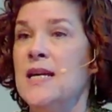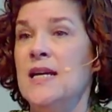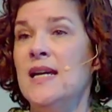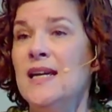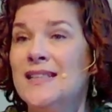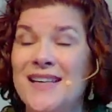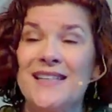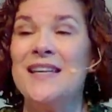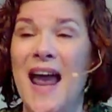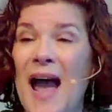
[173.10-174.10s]
It
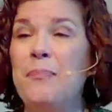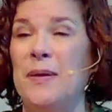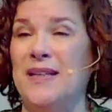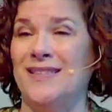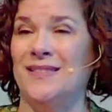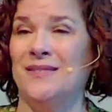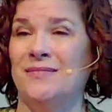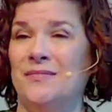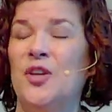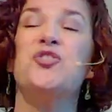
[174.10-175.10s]
doesn't happen.
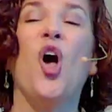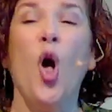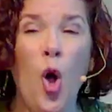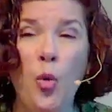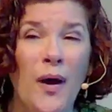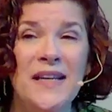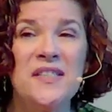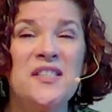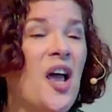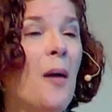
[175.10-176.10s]
There's always
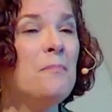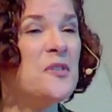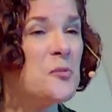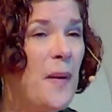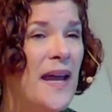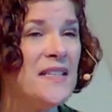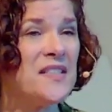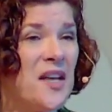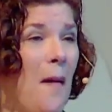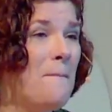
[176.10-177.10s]
some space,
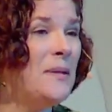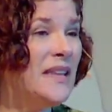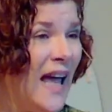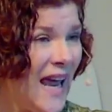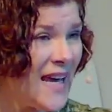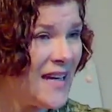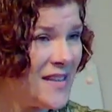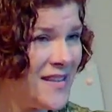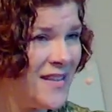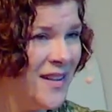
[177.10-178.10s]
some
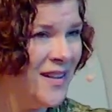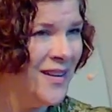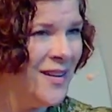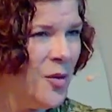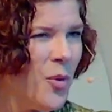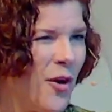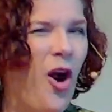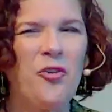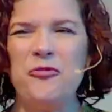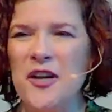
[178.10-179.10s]
place where
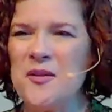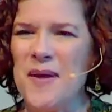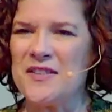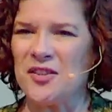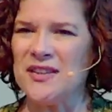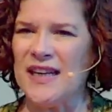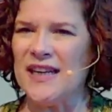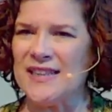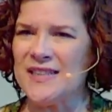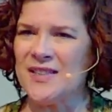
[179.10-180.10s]
our fundamental
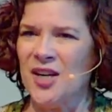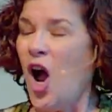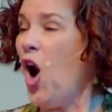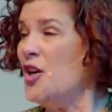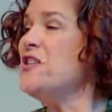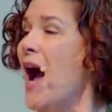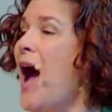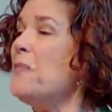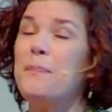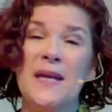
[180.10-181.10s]
needs are
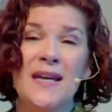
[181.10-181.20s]
not being